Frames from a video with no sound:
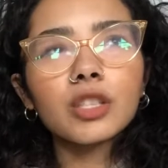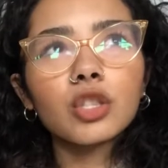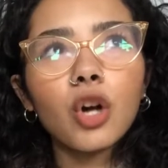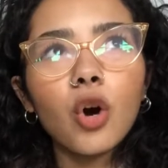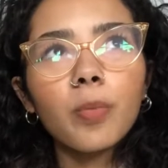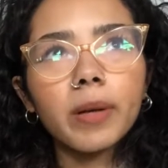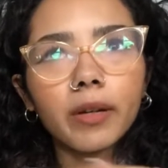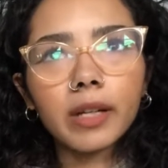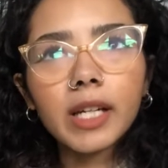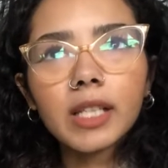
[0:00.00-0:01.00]
no
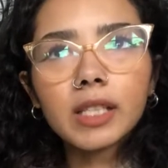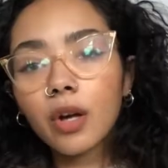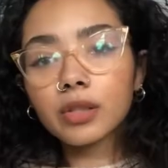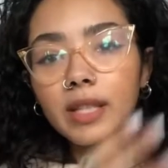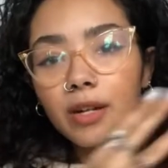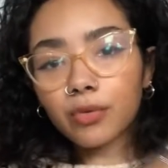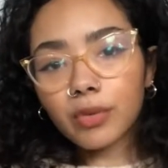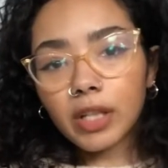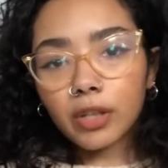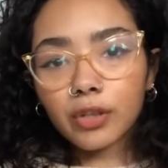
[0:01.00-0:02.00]
periods so that
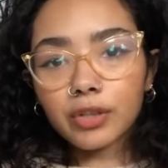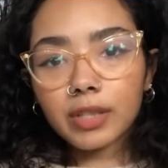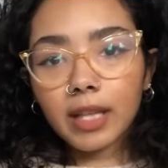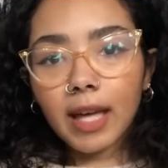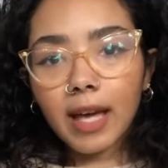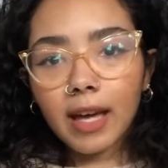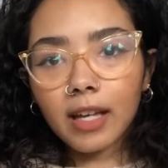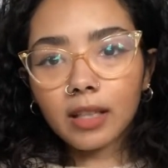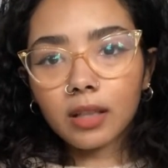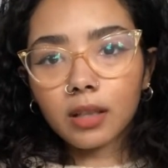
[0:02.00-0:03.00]
readers
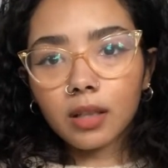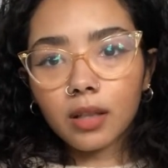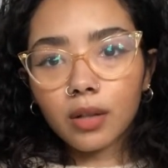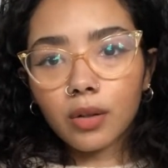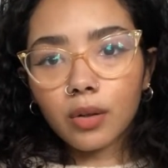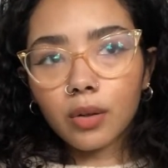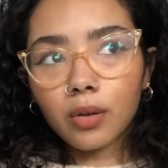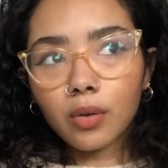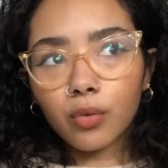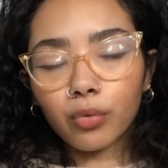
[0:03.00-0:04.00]
can
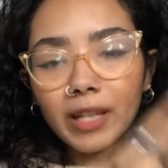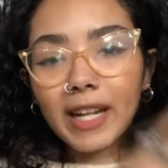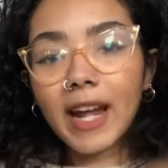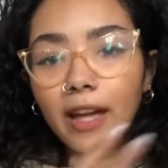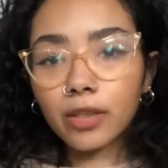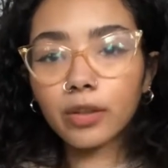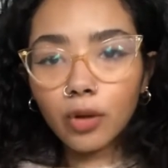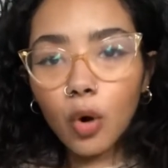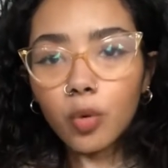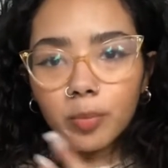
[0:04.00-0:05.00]
read it at their
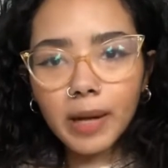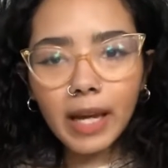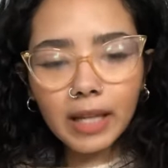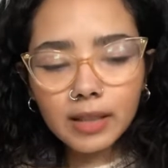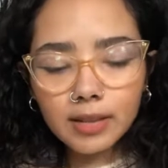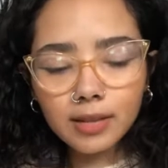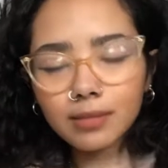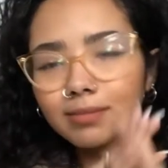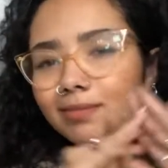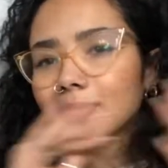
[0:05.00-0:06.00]
own pace.
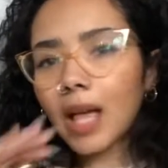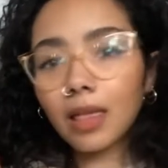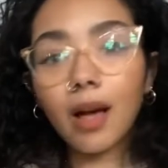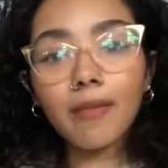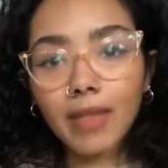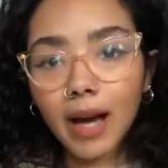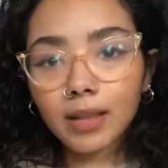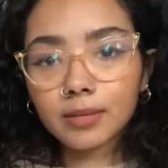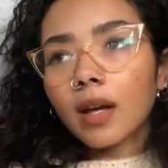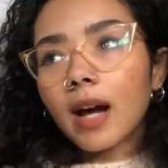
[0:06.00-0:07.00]
Love that.
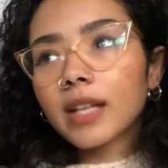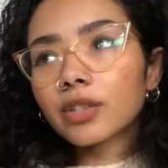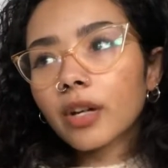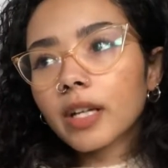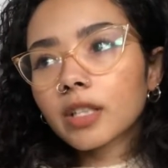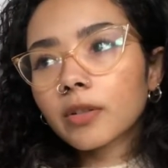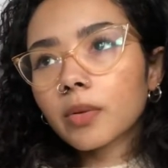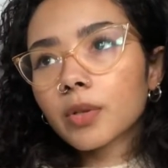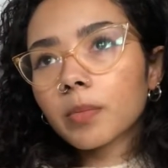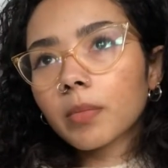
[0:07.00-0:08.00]
I saw an interview with